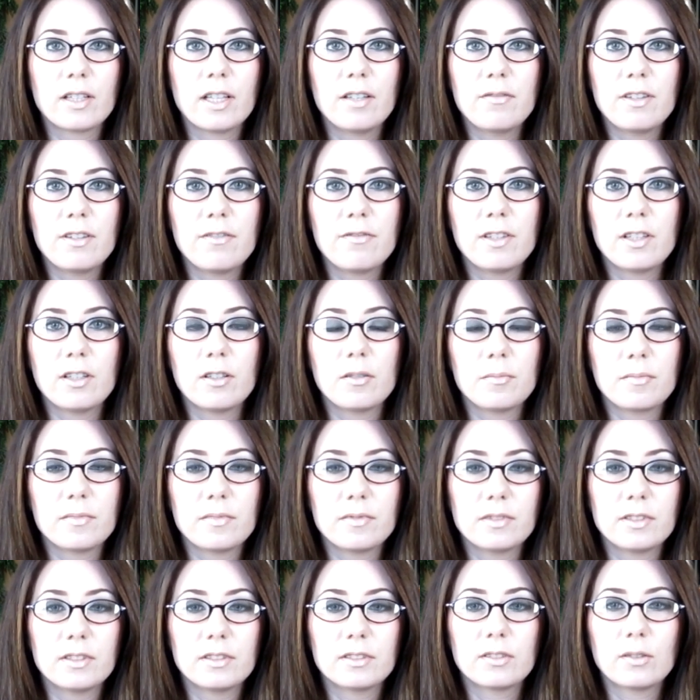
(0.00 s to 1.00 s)
heavy
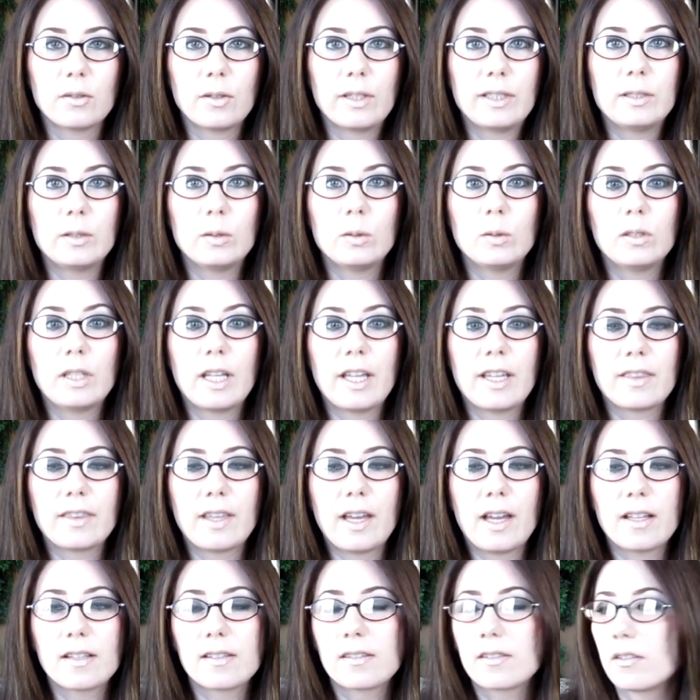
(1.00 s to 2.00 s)
film, so I don't like that.